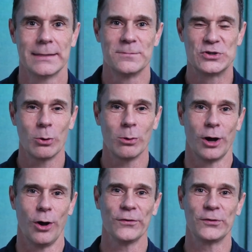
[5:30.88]
Joel
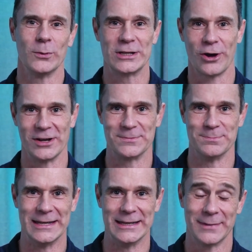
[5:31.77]
also encouraged
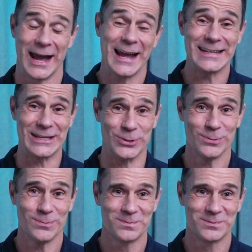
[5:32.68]
me and you